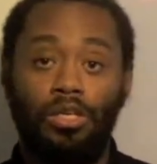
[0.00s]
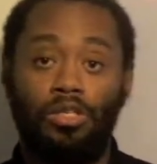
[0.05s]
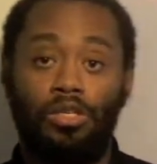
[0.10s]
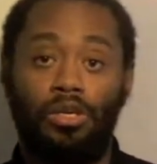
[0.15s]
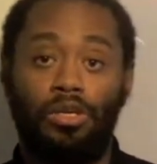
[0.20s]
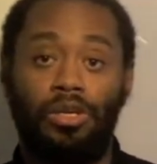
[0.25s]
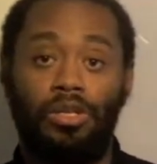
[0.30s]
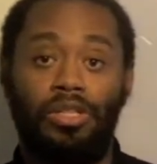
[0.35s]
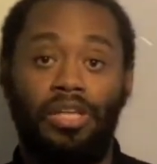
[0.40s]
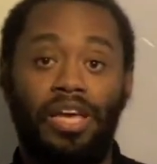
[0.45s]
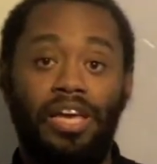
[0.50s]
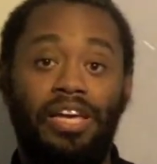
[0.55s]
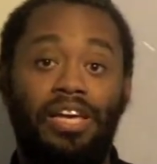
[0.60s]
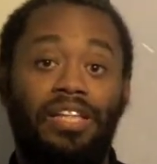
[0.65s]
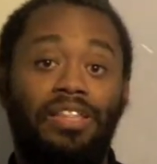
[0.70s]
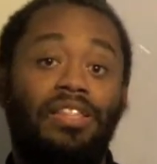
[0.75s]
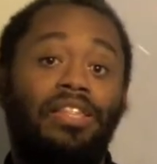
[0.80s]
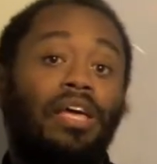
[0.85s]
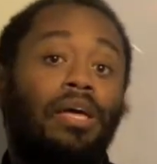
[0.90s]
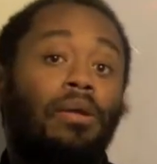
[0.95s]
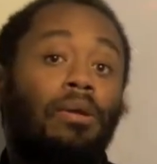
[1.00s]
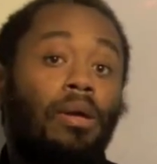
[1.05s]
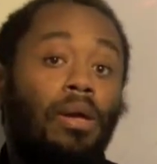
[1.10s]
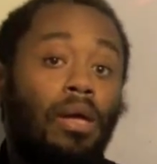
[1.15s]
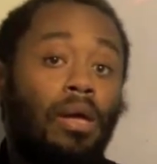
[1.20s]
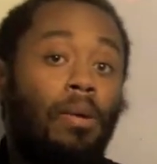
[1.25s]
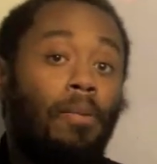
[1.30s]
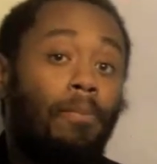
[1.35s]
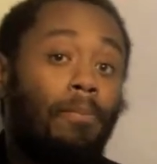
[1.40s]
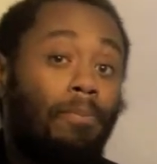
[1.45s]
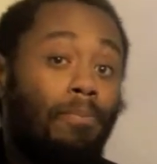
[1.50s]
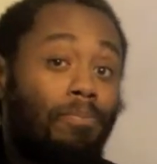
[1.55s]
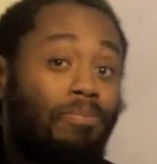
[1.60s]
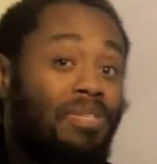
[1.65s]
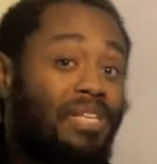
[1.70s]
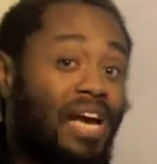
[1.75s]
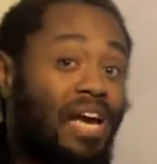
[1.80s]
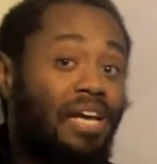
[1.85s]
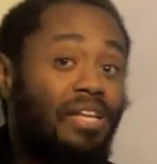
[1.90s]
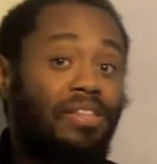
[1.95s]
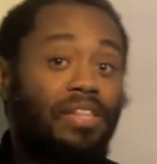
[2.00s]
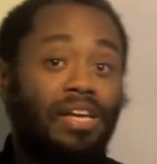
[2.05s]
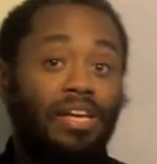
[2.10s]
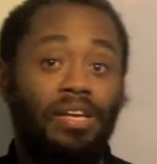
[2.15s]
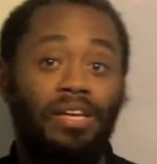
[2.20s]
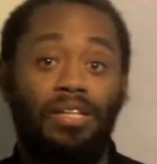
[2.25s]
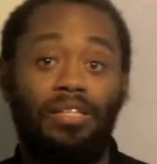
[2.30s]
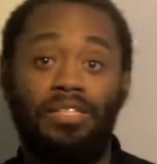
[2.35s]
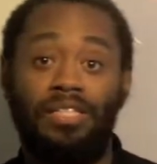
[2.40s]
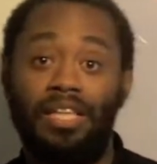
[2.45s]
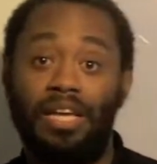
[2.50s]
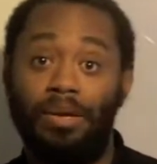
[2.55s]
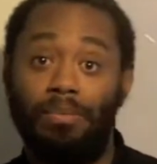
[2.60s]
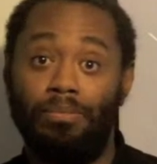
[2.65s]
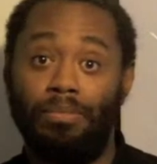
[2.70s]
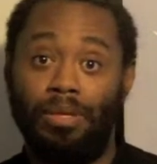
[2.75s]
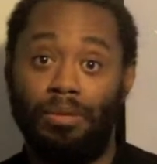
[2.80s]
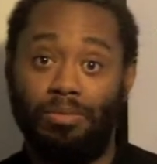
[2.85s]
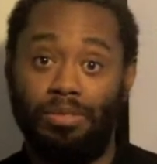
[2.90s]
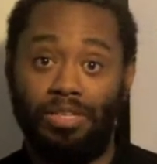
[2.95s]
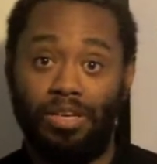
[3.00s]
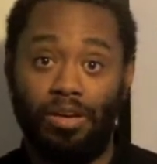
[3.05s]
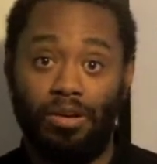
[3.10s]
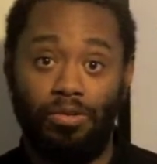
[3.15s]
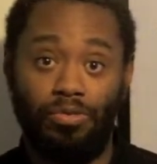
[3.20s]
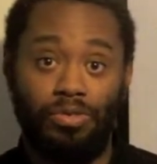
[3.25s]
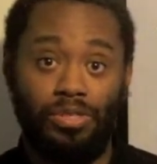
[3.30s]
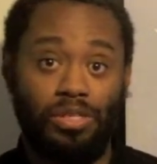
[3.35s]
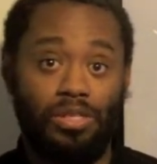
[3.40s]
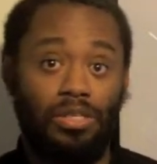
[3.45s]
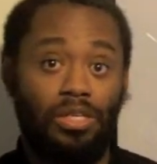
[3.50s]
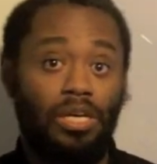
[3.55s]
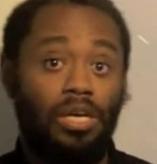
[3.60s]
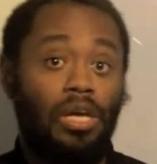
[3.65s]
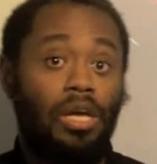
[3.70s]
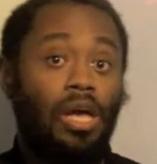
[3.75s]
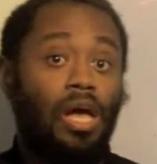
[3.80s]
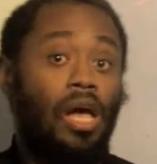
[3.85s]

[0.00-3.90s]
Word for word: so that they can then take their, their themselves and